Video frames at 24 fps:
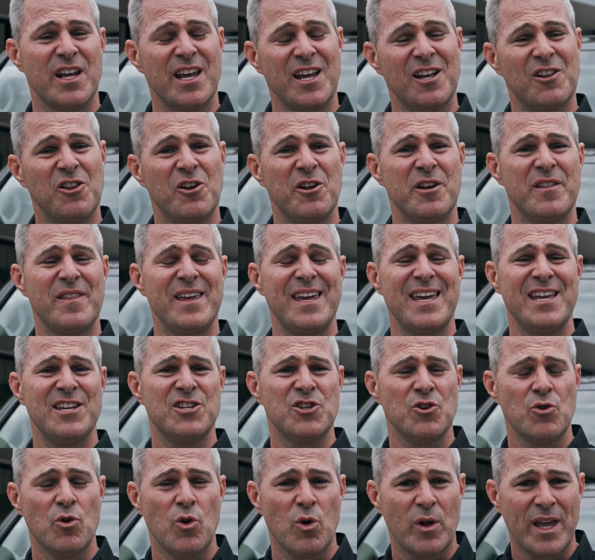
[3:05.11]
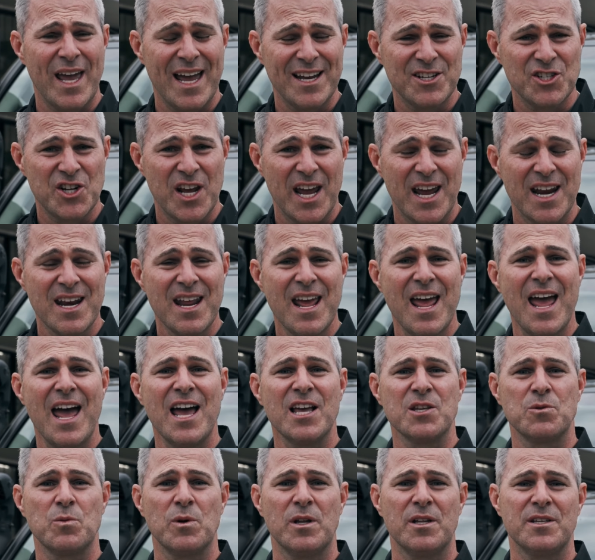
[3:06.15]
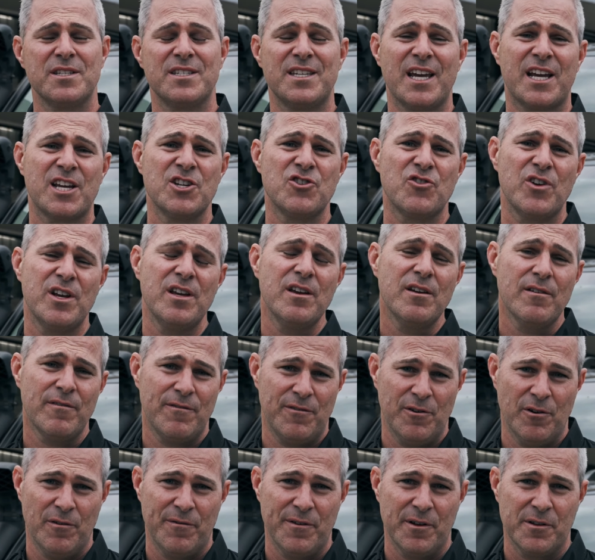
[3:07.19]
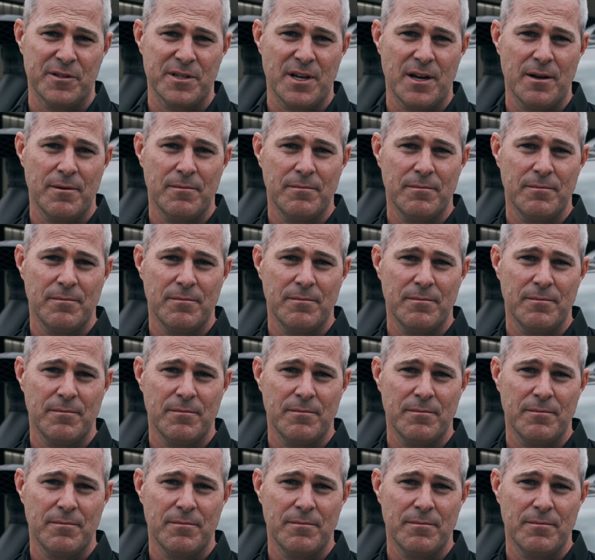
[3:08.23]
including the engine oil catch can, as well as secondary fuel filter.